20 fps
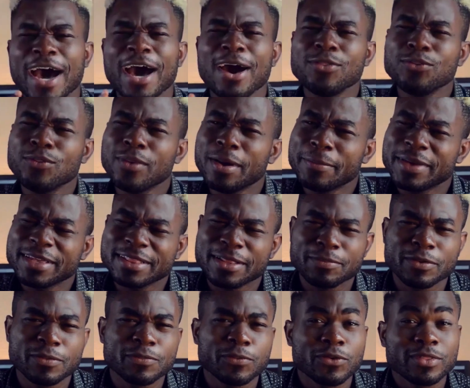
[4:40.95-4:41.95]
how do I make the
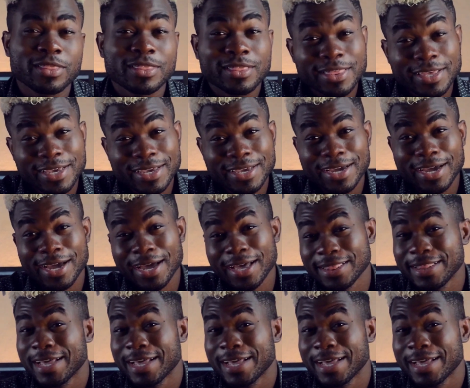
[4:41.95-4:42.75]
people think